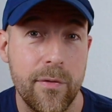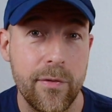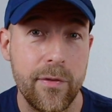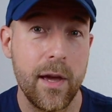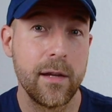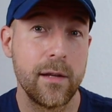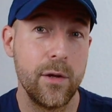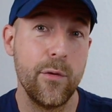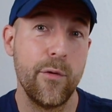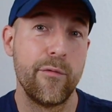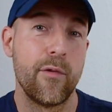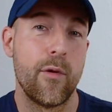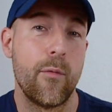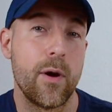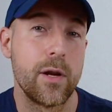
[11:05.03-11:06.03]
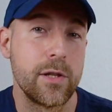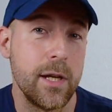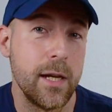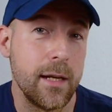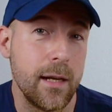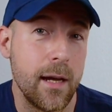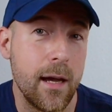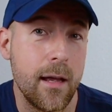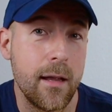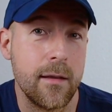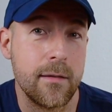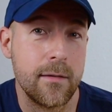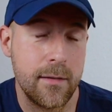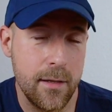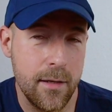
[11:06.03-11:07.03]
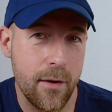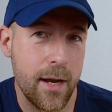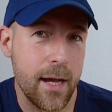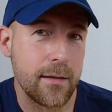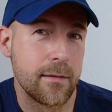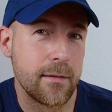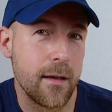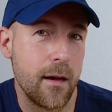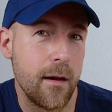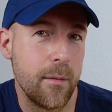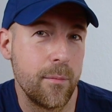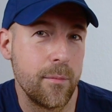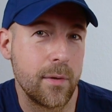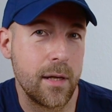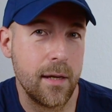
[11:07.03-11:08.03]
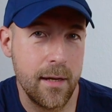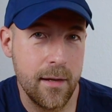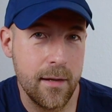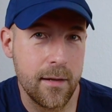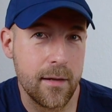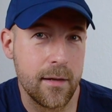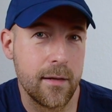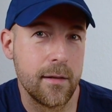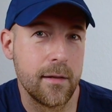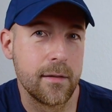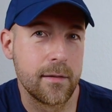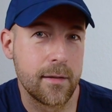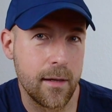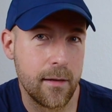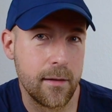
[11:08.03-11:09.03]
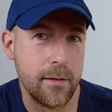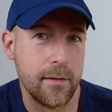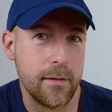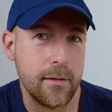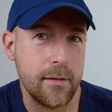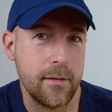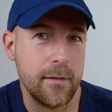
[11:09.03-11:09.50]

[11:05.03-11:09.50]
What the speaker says: thank you for watching, and see you next time. Clear skies.